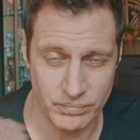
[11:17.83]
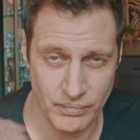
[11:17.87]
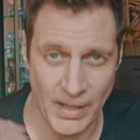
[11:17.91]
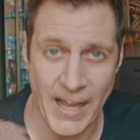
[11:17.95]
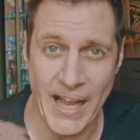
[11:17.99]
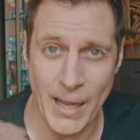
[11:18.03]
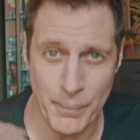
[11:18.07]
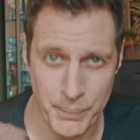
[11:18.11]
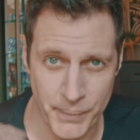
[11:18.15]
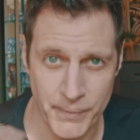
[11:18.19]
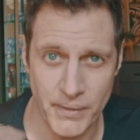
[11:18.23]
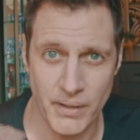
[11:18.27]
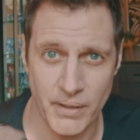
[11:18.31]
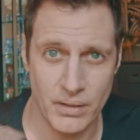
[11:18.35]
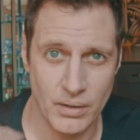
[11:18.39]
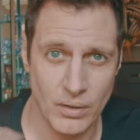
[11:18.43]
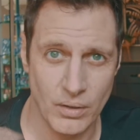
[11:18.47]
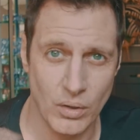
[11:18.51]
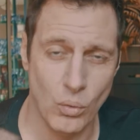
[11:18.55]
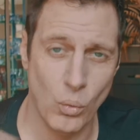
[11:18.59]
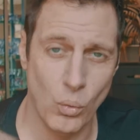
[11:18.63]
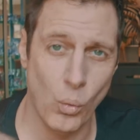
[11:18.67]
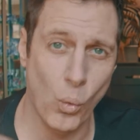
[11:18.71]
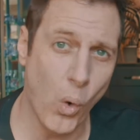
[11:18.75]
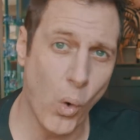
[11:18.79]
happening.
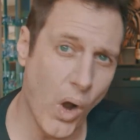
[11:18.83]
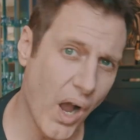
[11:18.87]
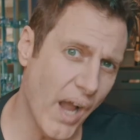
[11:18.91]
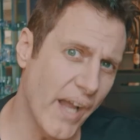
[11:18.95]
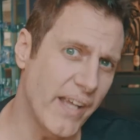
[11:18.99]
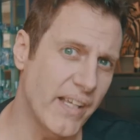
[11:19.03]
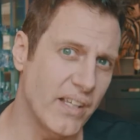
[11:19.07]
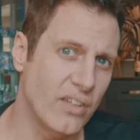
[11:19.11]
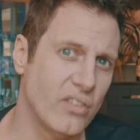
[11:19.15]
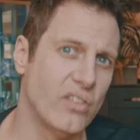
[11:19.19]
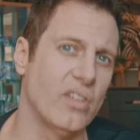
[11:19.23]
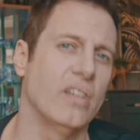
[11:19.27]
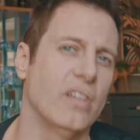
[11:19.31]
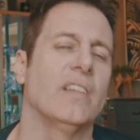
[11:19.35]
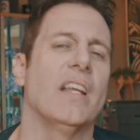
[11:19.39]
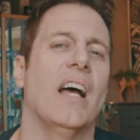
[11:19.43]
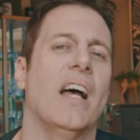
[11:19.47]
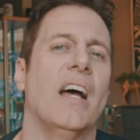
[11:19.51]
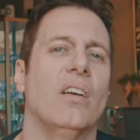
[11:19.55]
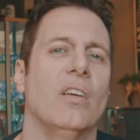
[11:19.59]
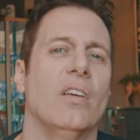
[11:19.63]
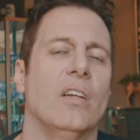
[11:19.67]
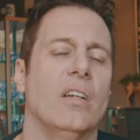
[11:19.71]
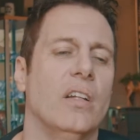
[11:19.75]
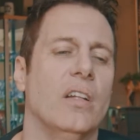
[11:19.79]
Why is it
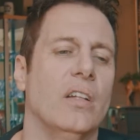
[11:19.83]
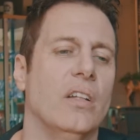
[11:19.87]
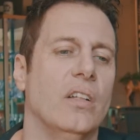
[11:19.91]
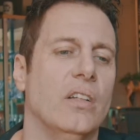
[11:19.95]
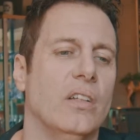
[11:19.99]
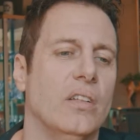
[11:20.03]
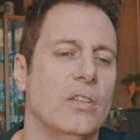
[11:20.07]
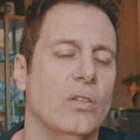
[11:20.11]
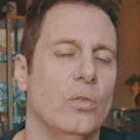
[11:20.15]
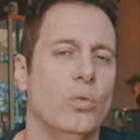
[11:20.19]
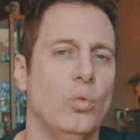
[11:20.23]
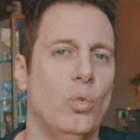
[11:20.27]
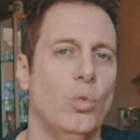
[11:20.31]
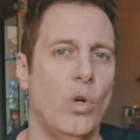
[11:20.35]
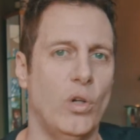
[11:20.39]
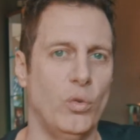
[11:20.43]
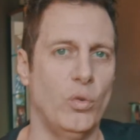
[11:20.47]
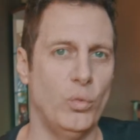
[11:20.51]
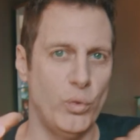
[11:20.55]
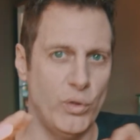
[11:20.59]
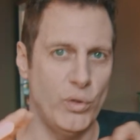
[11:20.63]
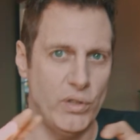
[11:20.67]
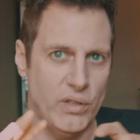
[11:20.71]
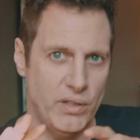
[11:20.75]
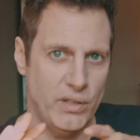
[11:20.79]
that
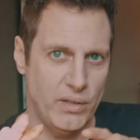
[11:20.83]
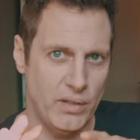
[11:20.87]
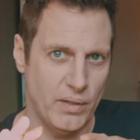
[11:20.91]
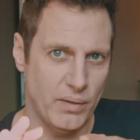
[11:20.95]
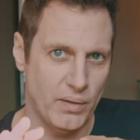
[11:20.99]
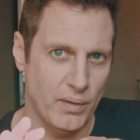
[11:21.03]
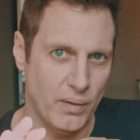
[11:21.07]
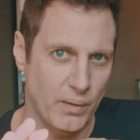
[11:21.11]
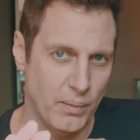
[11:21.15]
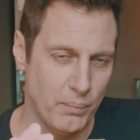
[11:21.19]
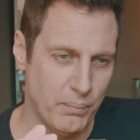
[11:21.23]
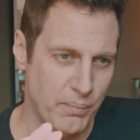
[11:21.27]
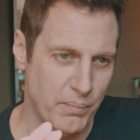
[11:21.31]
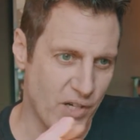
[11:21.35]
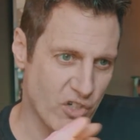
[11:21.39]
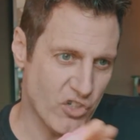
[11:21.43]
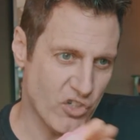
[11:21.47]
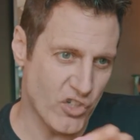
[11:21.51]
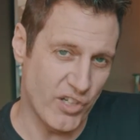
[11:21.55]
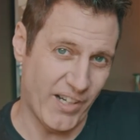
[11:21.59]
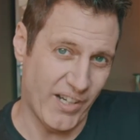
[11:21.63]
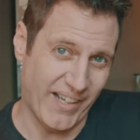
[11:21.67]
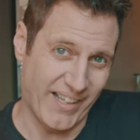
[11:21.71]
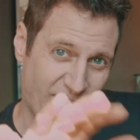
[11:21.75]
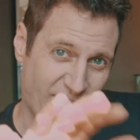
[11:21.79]
when we
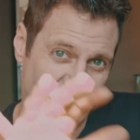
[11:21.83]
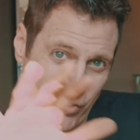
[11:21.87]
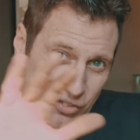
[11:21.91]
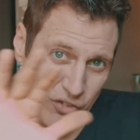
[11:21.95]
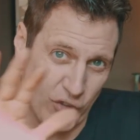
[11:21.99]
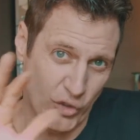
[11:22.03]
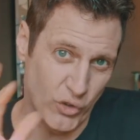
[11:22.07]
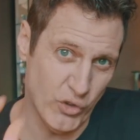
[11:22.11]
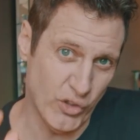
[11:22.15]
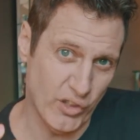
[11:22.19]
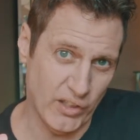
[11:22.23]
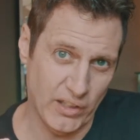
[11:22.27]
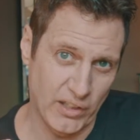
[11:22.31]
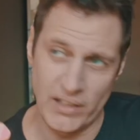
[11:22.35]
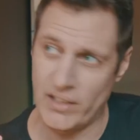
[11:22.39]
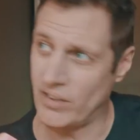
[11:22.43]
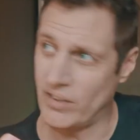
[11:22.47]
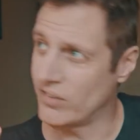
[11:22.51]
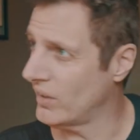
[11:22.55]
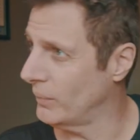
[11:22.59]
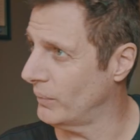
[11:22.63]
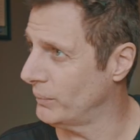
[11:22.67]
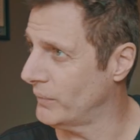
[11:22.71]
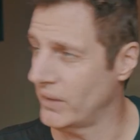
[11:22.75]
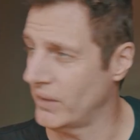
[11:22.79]
measure externally
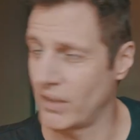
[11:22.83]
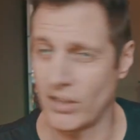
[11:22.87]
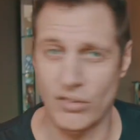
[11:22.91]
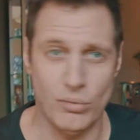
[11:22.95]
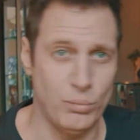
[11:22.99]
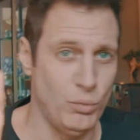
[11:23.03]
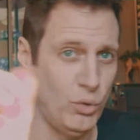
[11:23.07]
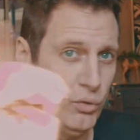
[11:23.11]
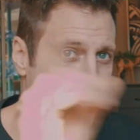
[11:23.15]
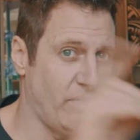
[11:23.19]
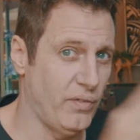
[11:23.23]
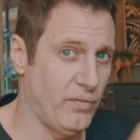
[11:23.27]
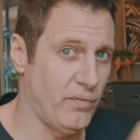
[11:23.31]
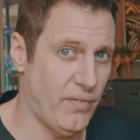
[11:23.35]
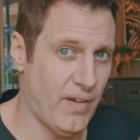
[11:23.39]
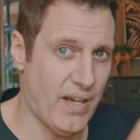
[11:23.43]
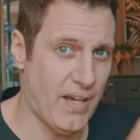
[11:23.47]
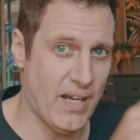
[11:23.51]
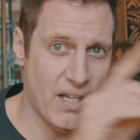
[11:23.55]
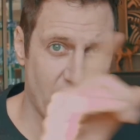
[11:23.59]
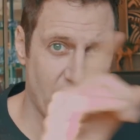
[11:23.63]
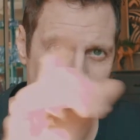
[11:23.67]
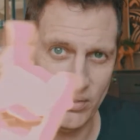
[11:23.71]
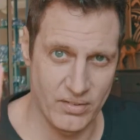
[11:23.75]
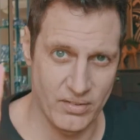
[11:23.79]
something that's moving
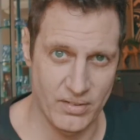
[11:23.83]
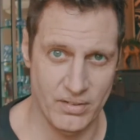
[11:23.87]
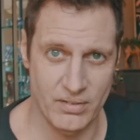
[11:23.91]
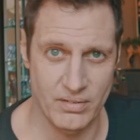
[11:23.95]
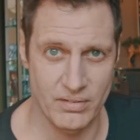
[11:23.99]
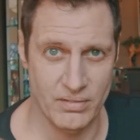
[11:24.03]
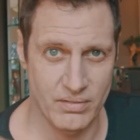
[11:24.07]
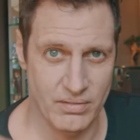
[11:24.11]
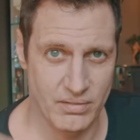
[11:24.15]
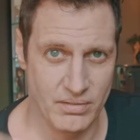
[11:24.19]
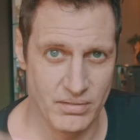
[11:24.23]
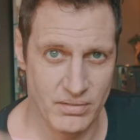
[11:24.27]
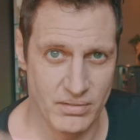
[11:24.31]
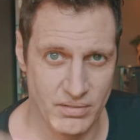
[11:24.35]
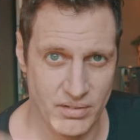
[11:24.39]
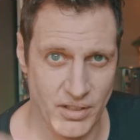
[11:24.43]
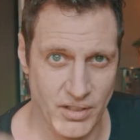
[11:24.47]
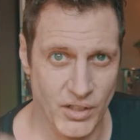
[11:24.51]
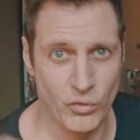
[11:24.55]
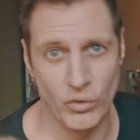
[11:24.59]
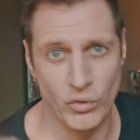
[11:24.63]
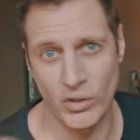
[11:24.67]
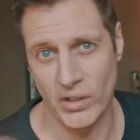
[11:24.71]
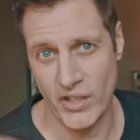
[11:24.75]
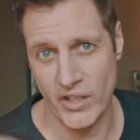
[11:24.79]
fast
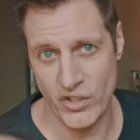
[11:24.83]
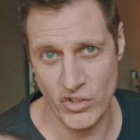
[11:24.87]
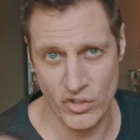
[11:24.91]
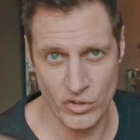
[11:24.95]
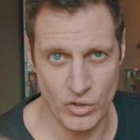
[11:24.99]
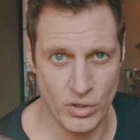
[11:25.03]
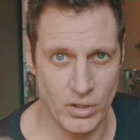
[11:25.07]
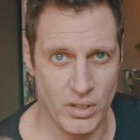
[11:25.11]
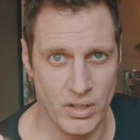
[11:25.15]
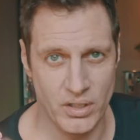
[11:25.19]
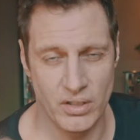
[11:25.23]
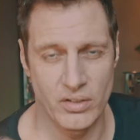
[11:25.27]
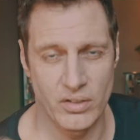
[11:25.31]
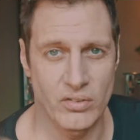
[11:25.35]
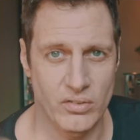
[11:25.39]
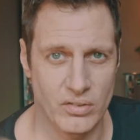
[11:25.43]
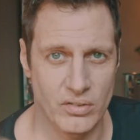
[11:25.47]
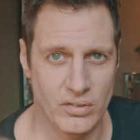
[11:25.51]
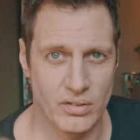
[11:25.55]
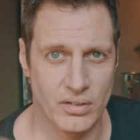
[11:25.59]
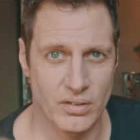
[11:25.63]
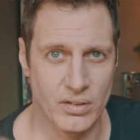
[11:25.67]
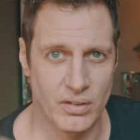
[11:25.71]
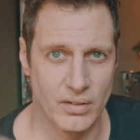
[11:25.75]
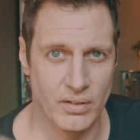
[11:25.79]
in relation to
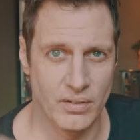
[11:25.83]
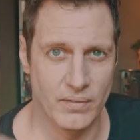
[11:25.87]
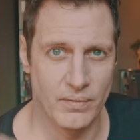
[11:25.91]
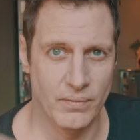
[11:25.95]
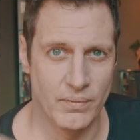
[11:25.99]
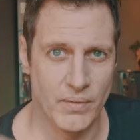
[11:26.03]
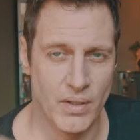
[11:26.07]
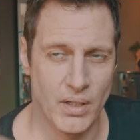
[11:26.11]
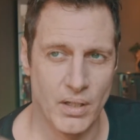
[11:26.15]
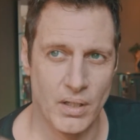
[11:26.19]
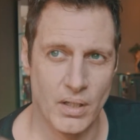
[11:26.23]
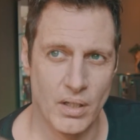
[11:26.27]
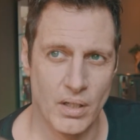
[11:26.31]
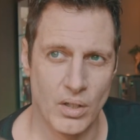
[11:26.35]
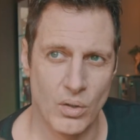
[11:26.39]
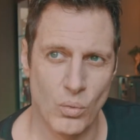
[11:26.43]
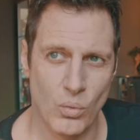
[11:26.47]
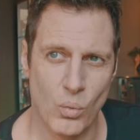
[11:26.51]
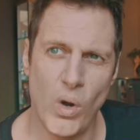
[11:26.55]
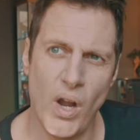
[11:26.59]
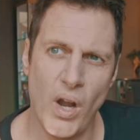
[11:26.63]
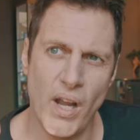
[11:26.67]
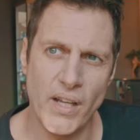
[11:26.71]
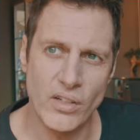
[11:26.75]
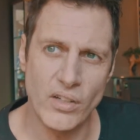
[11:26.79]
us,
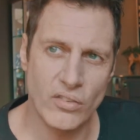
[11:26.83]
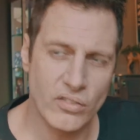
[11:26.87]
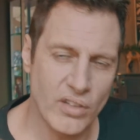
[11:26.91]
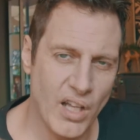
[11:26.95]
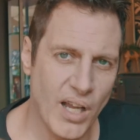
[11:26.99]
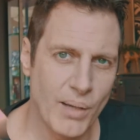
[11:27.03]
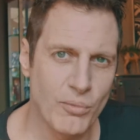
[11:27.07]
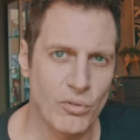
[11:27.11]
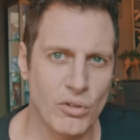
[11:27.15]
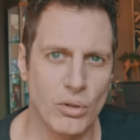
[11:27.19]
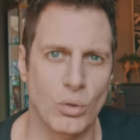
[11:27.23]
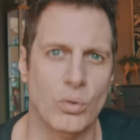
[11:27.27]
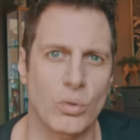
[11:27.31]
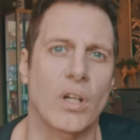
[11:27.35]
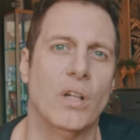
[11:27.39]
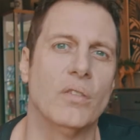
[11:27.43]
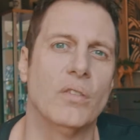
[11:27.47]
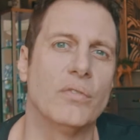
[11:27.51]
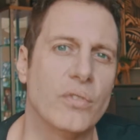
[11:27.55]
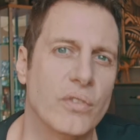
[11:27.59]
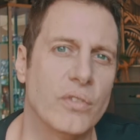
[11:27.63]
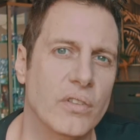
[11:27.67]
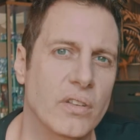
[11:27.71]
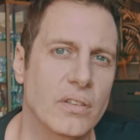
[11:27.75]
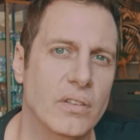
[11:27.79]
why does time slow
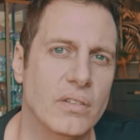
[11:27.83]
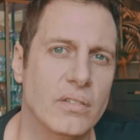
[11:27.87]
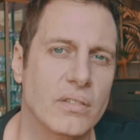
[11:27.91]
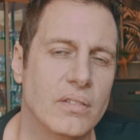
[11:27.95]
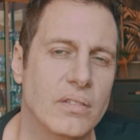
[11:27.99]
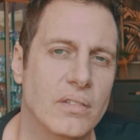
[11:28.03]
down for it?